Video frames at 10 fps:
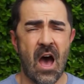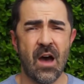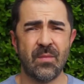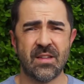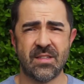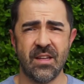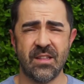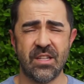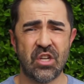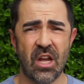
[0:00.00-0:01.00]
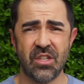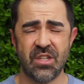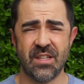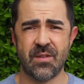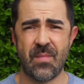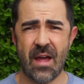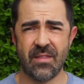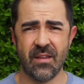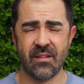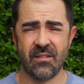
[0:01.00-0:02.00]
I'm not saying that challenging is a bad
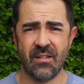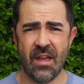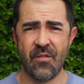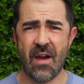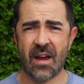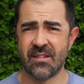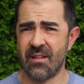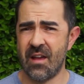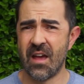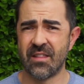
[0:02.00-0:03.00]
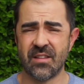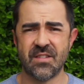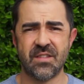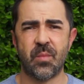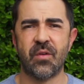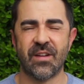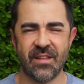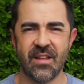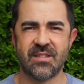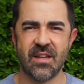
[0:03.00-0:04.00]
thing. In fact, I think this is a perfect
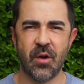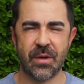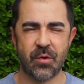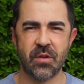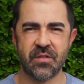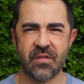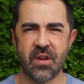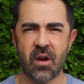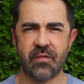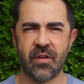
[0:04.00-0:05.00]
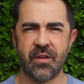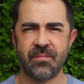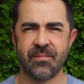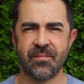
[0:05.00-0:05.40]
lens to help me grow as a photographer.